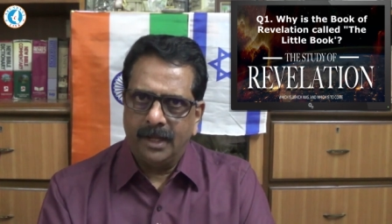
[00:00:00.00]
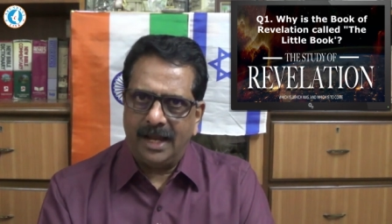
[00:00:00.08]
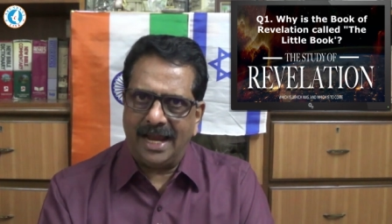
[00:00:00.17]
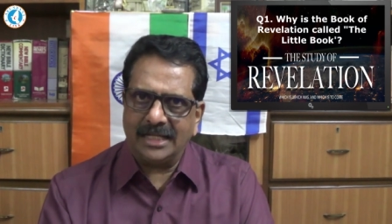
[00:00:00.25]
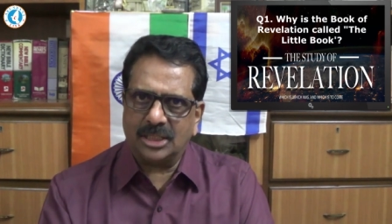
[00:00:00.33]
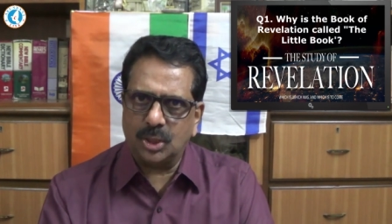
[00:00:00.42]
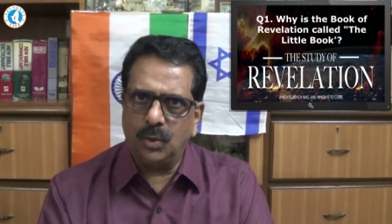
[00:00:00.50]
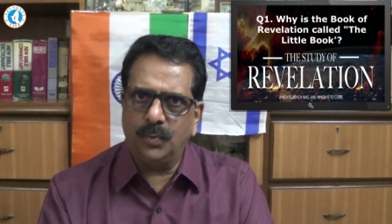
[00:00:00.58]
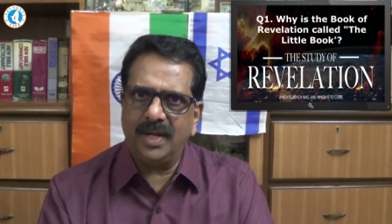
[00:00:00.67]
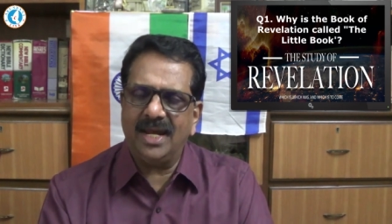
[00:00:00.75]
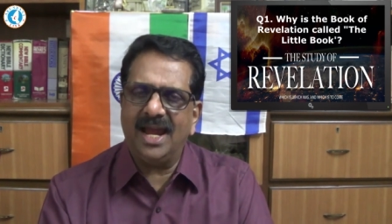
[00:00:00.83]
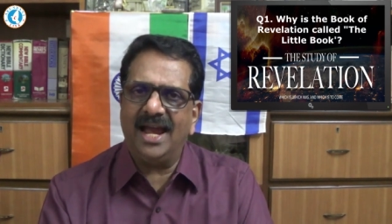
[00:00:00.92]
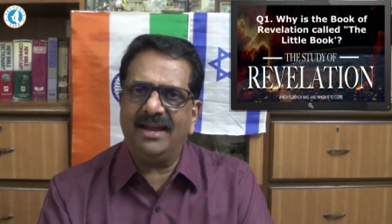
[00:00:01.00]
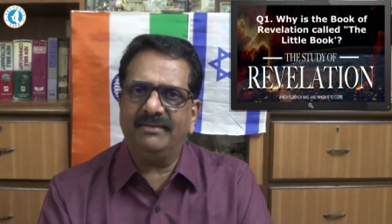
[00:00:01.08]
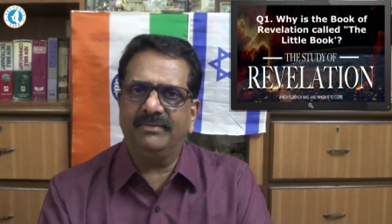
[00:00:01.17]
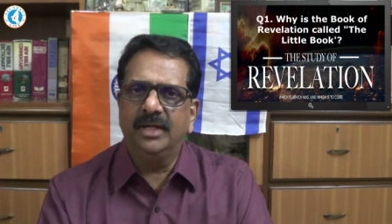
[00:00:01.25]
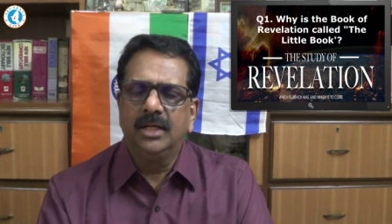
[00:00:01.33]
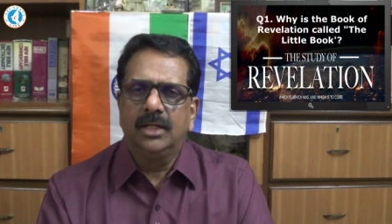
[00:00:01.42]
And so we have
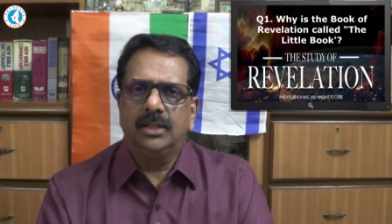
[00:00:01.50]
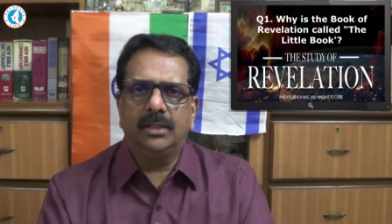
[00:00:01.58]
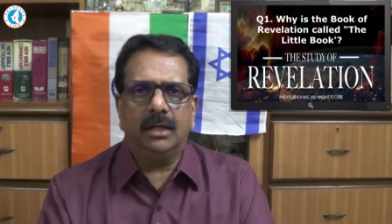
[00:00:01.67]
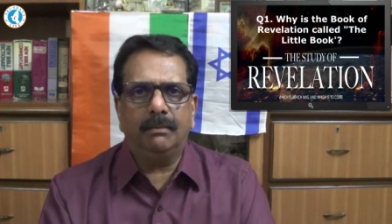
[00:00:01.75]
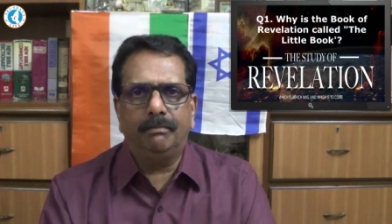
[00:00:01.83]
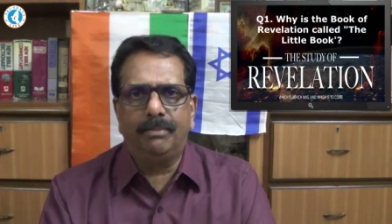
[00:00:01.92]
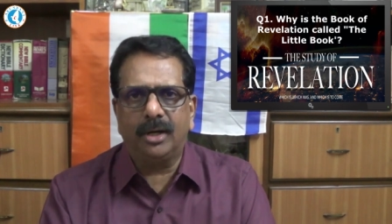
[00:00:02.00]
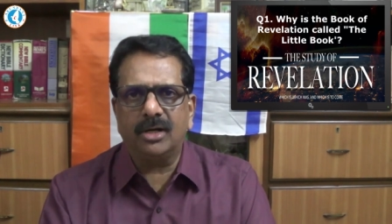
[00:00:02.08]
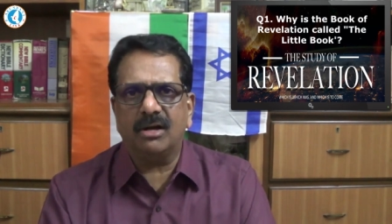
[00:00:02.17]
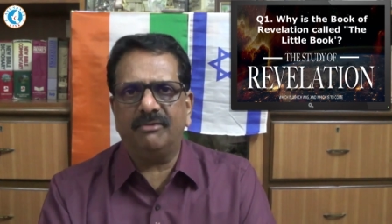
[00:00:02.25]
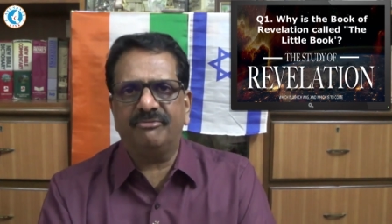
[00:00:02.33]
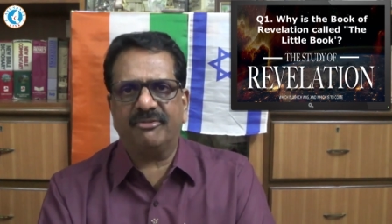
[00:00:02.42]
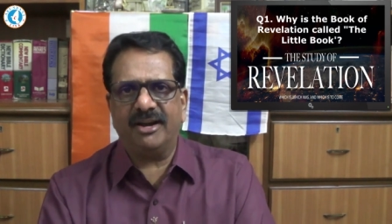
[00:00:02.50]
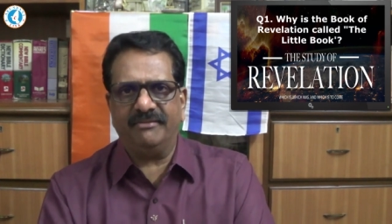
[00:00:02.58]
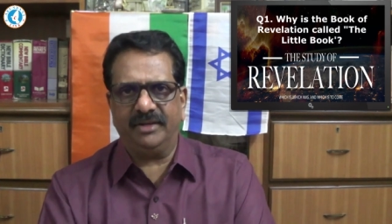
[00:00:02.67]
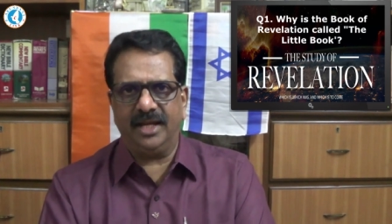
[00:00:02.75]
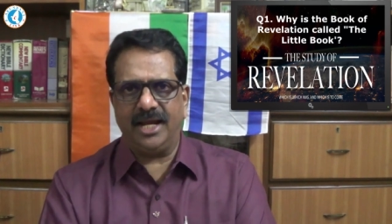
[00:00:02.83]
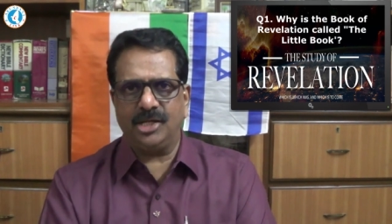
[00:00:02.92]
the book of
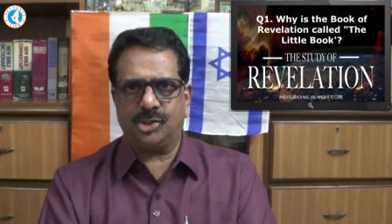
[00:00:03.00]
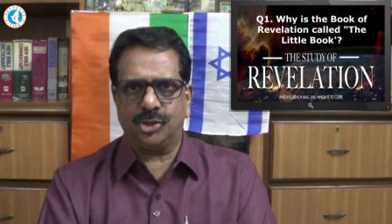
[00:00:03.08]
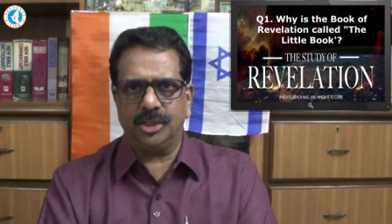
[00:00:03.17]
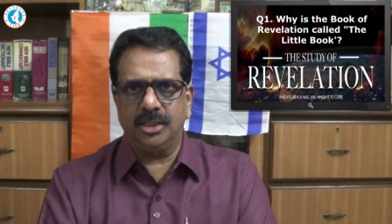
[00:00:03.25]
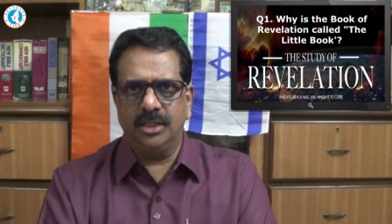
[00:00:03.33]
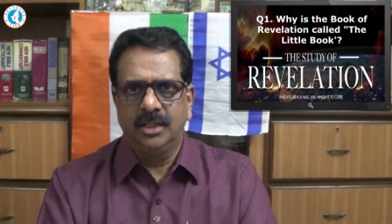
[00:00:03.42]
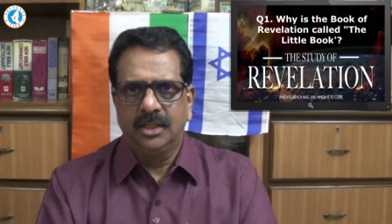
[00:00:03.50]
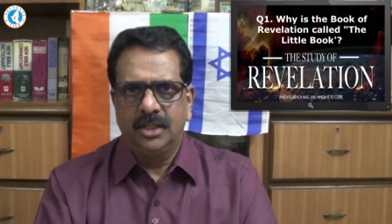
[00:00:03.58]
Revelation